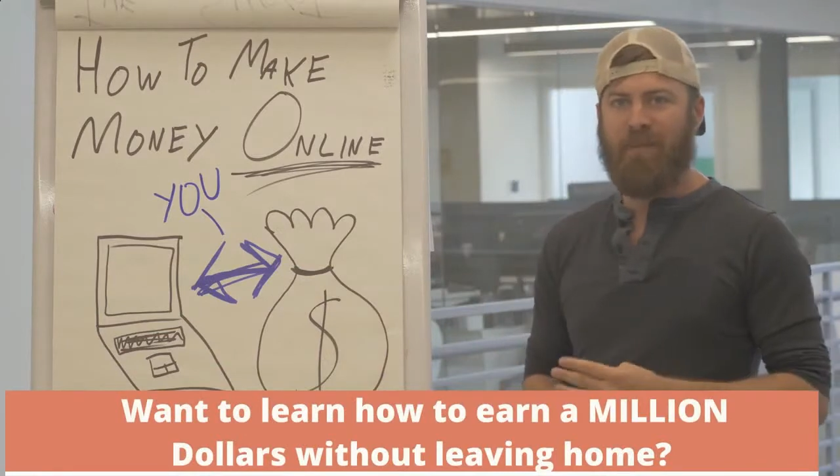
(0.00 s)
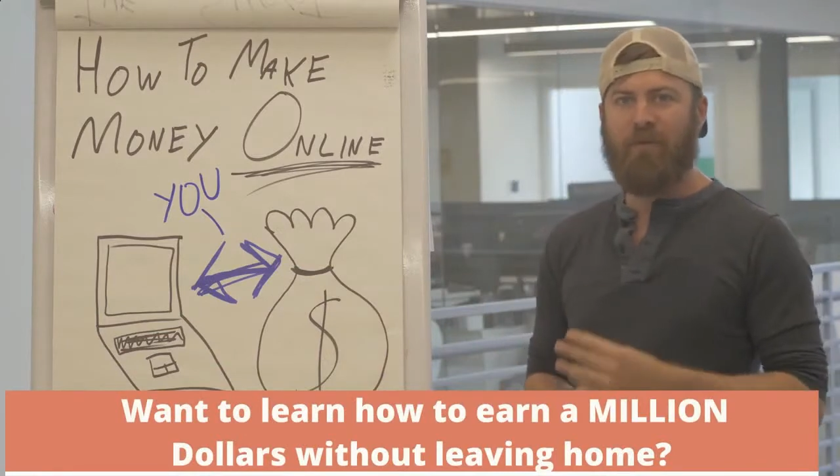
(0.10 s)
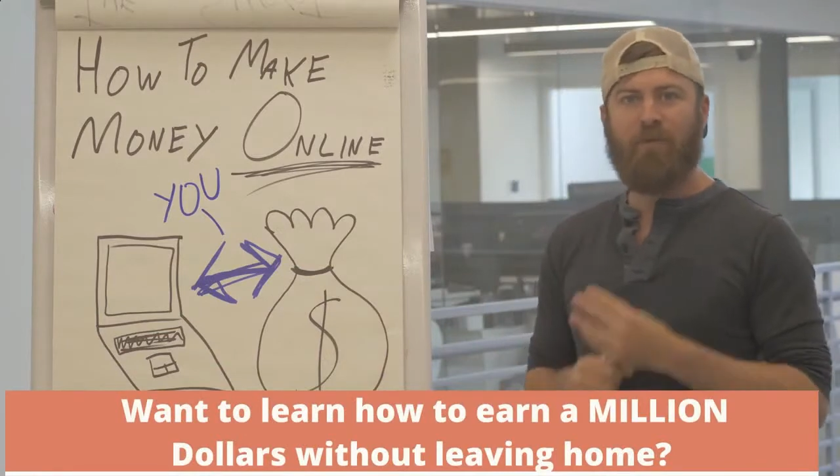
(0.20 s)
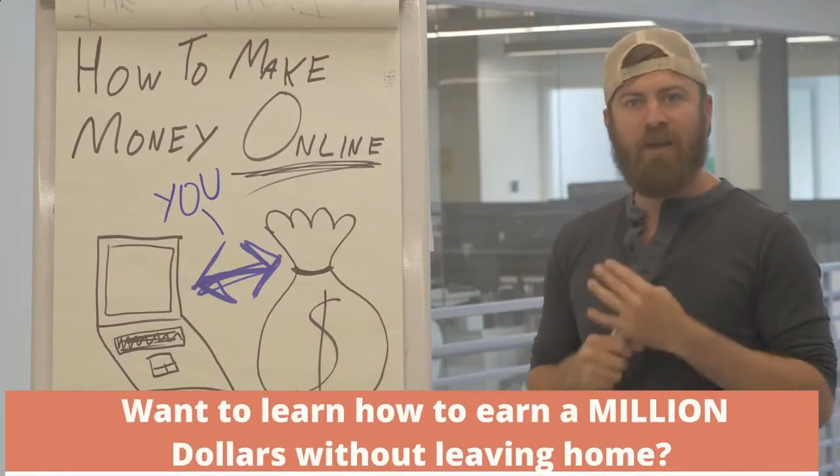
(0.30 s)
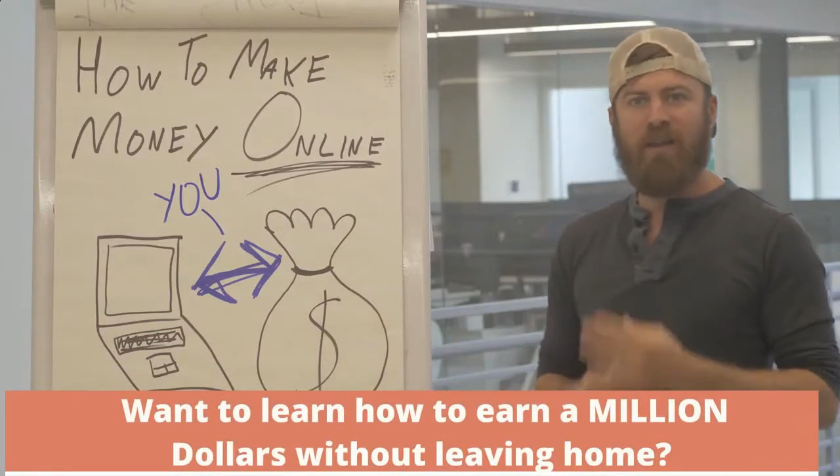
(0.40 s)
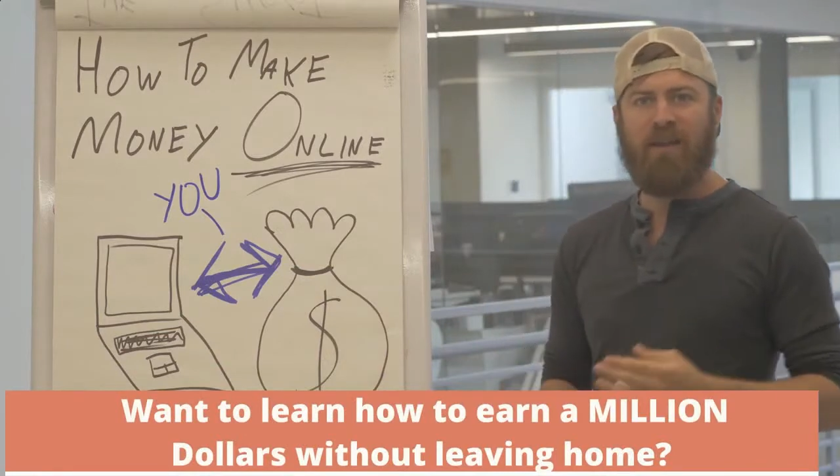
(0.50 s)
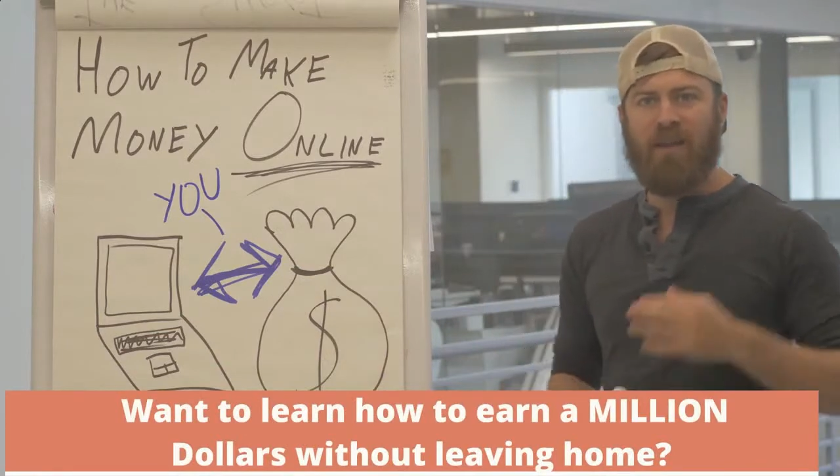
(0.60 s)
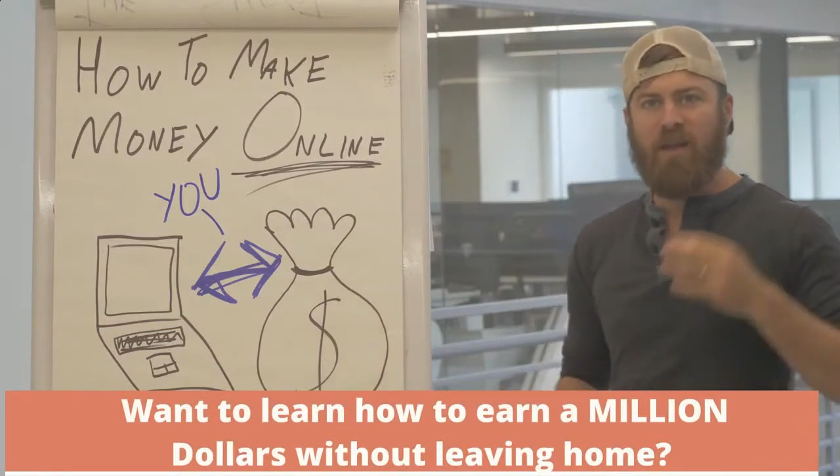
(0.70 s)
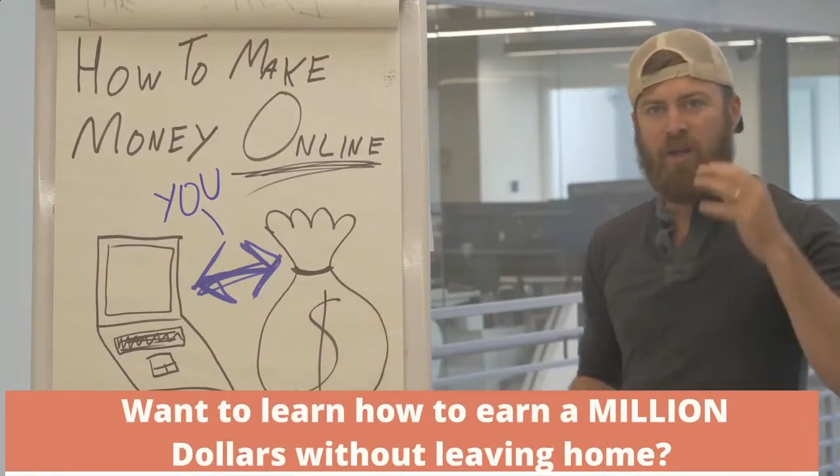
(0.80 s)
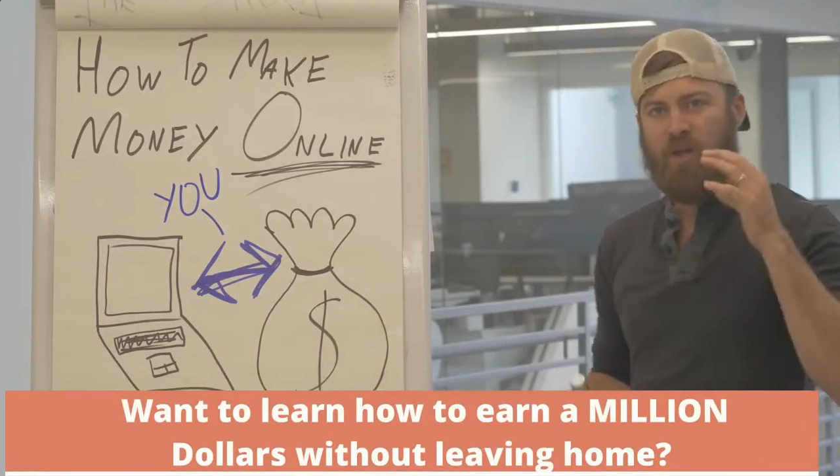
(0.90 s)
And
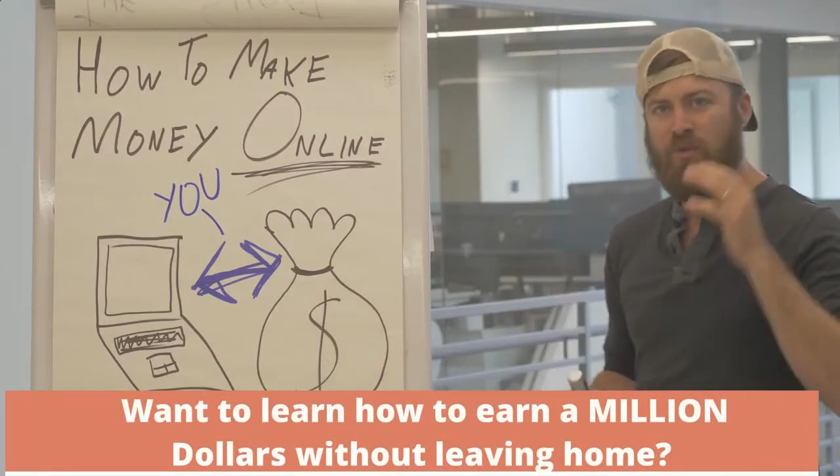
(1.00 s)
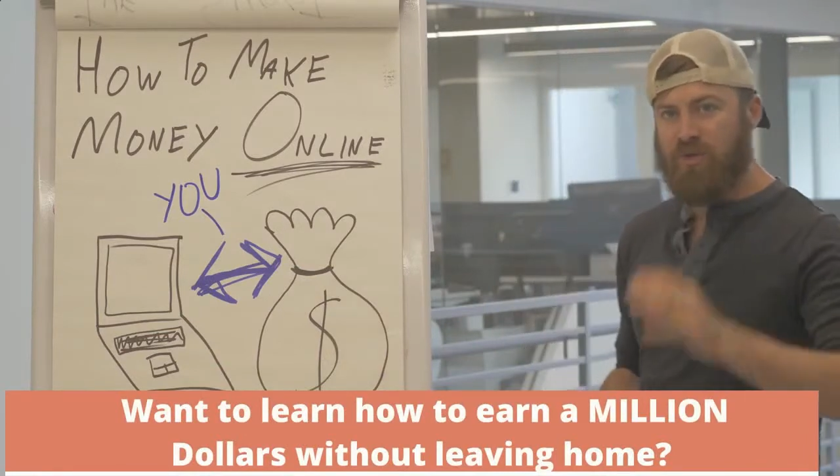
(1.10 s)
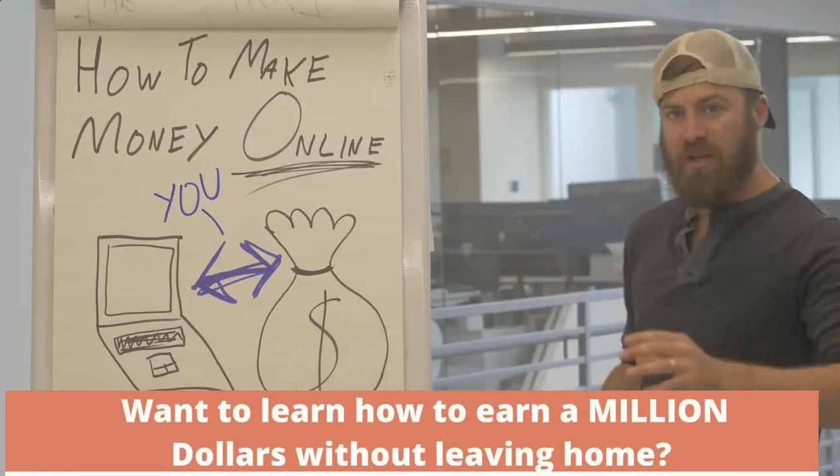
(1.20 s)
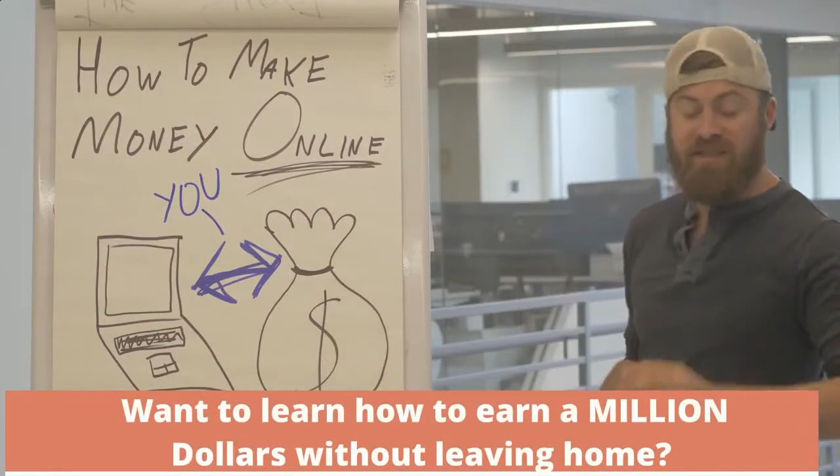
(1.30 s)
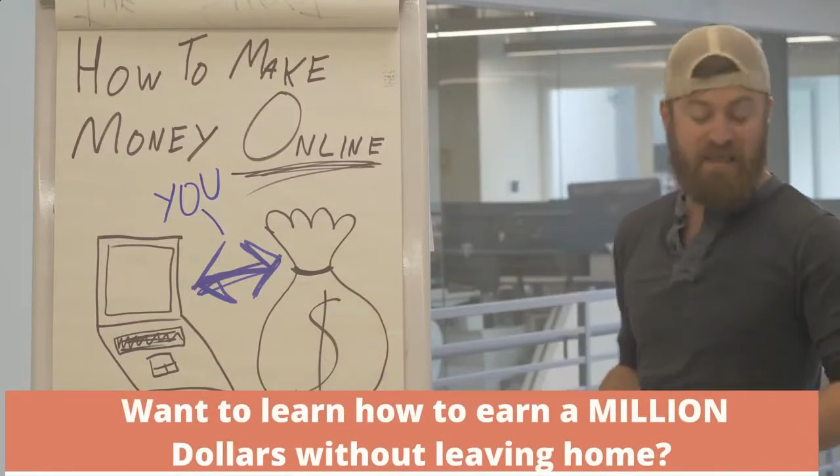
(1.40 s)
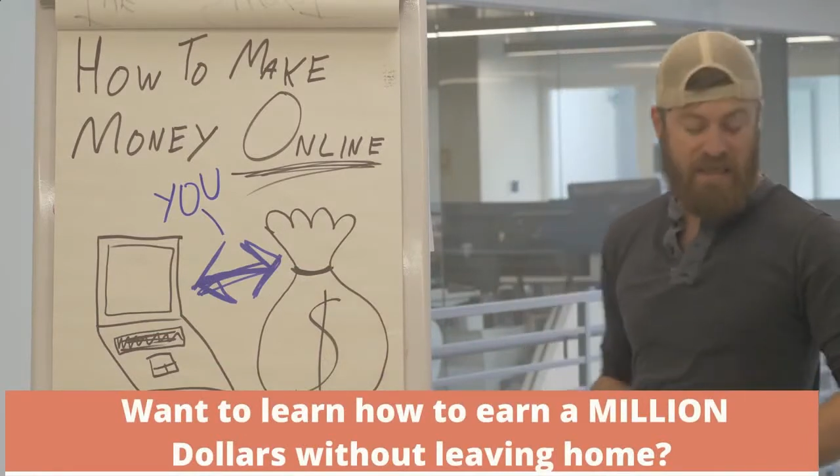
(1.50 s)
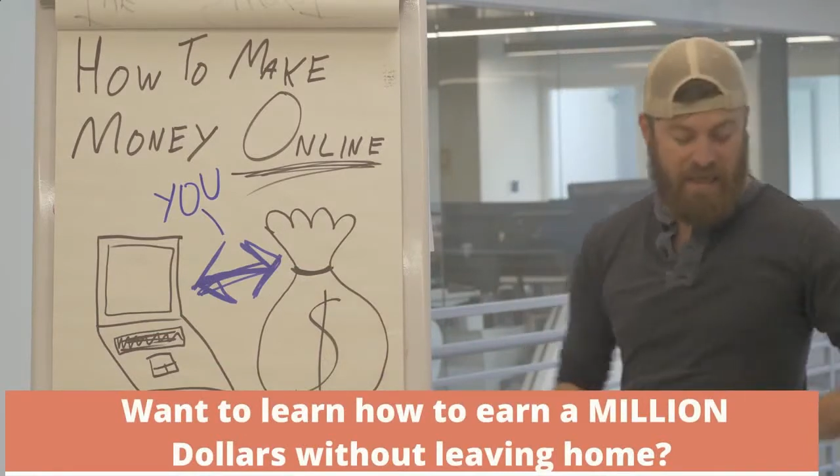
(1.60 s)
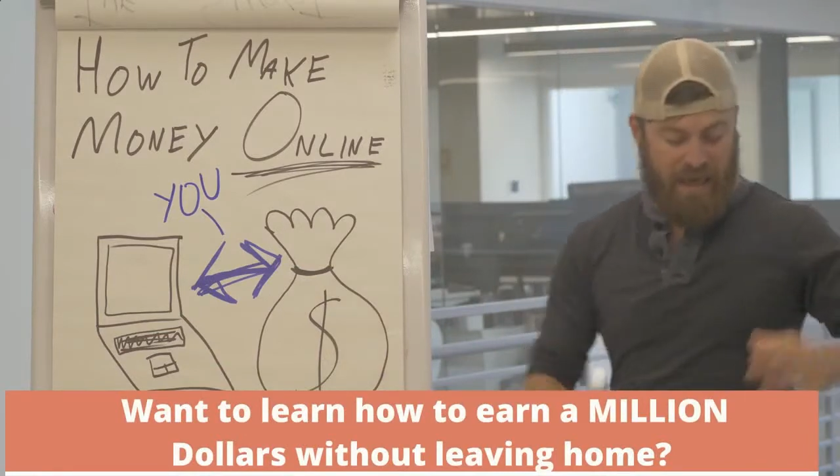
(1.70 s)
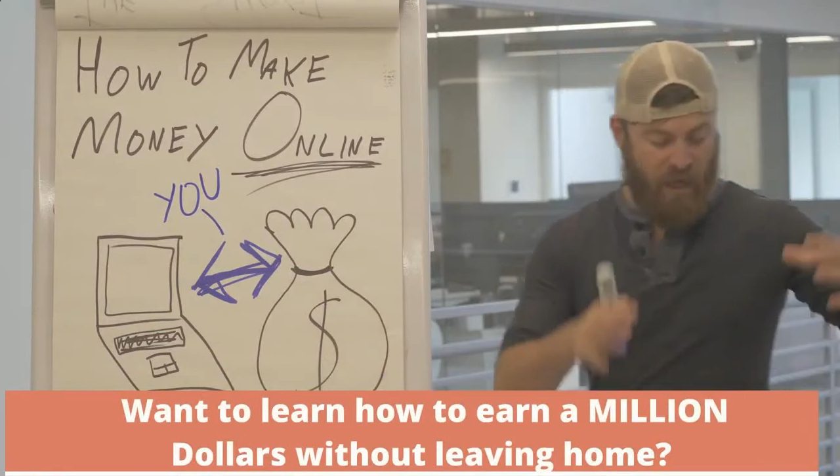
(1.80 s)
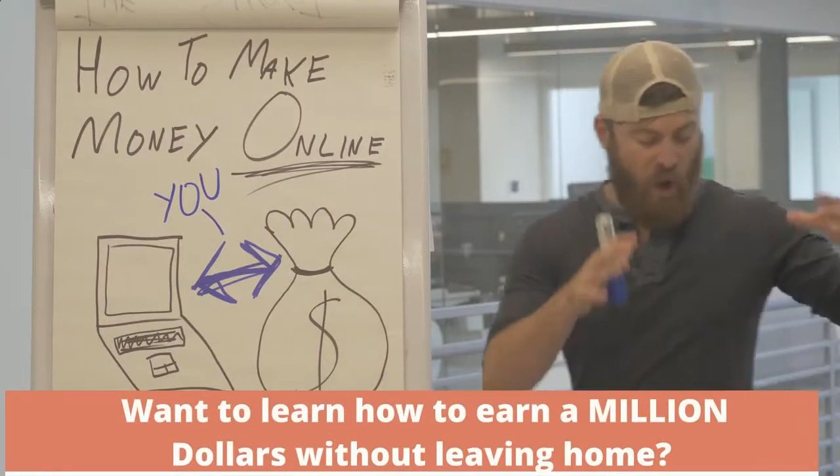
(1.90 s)
really, you just
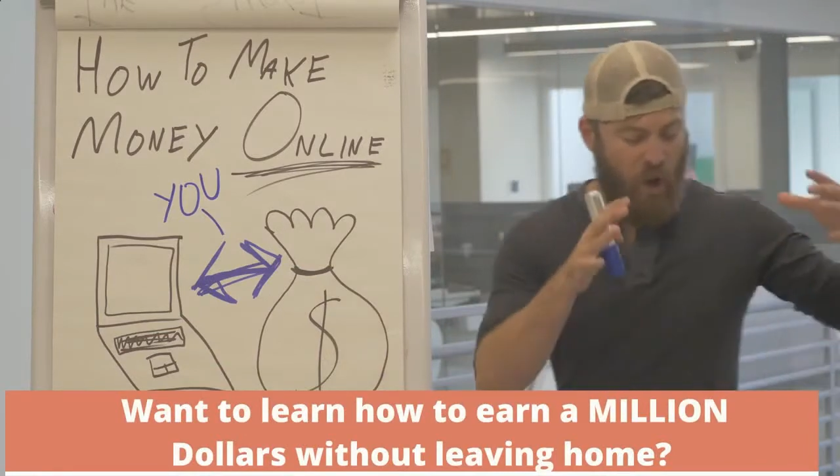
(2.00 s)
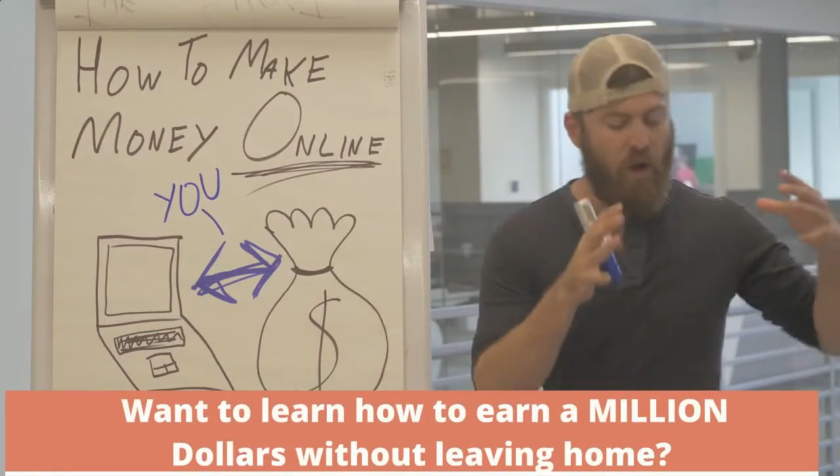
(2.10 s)
need an